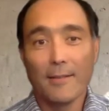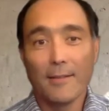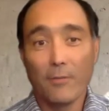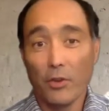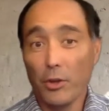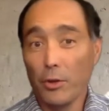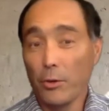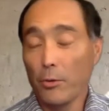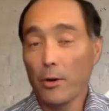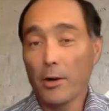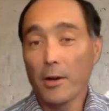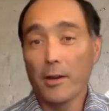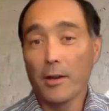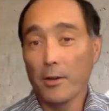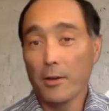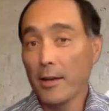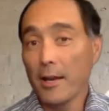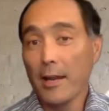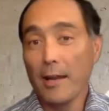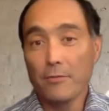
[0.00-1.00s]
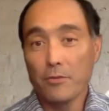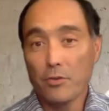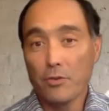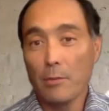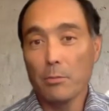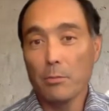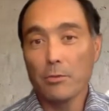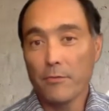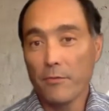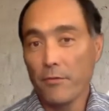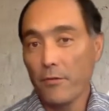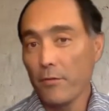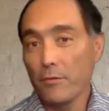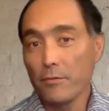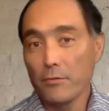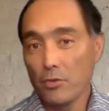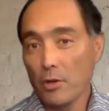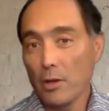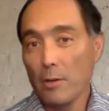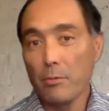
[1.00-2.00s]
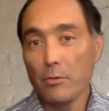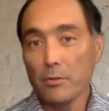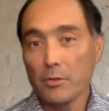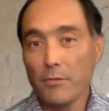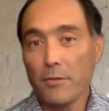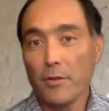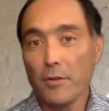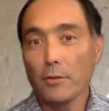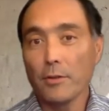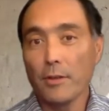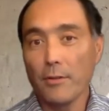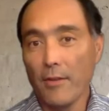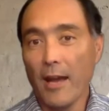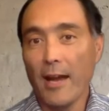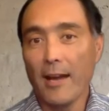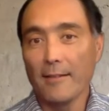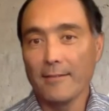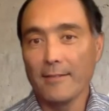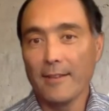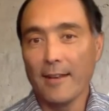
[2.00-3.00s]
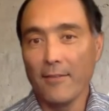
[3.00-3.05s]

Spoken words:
you're going to have troubles fielding that.